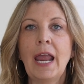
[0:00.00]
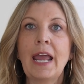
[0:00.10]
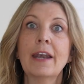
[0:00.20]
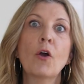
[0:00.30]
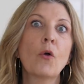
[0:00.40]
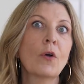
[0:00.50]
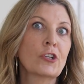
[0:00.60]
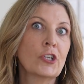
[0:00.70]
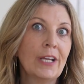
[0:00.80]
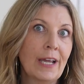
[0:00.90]
and of
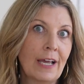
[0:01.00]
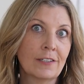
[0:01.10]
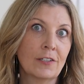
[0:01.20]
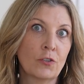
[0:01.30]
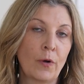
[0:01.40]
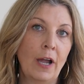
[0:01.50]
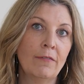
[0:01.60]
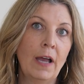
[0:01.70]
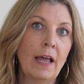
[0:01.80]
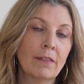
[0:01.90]
course, she has to
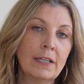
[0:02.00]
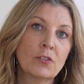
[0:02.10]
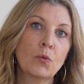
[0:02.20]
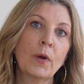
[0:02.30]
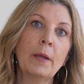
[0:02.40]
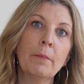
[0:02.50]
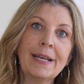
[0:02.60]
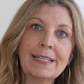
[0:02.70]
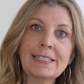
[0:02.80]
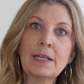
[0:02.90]
drive at least 20
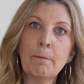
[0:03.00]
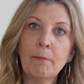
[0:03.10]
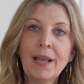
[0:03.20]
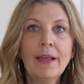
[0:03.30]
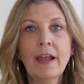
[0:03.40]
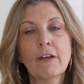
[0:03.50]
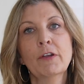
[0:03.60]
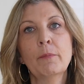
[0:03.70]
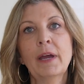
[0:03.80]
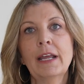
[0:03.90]
minutes to meet
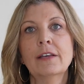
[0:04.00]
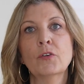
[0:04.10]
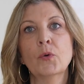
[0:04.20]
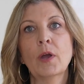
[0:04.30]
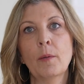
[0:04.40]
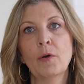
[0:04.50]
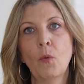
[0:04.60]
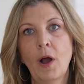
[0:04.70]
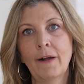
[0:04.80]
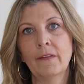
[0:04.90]
everybody to come
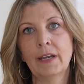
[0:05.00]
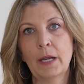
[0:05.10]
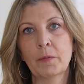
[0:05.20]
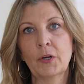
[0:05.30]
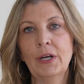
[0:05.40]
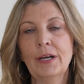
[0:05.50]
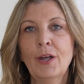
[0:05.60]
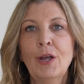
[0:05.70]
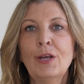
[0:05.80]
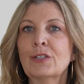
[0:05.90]
and walk the neighborhood.
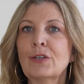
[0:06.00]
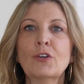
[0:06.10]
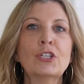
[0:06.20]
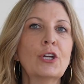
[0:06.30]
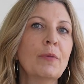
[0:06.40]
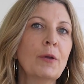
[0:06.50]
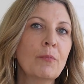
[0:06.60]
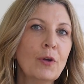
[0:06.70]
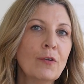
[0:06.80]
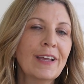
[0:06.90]
So she'll be
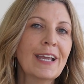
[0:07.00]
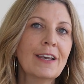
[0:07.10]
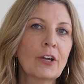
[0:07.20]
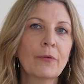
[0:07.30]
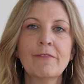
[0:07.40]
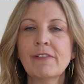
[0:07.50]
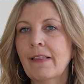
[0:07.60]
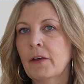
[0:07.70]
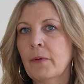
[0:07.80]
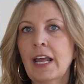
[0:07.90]
moving into Green
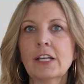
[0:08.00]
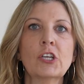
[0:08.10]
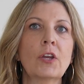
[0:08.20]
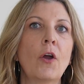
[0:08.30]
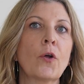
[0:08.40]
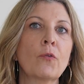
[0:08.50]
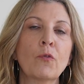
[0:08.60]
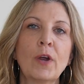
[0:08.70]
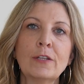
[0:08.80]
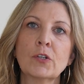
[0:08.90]
Valley Ranch. Her
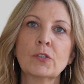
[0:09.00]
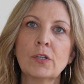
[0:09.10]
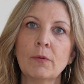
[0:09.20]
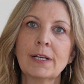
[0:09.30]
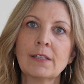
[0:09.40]
friends are so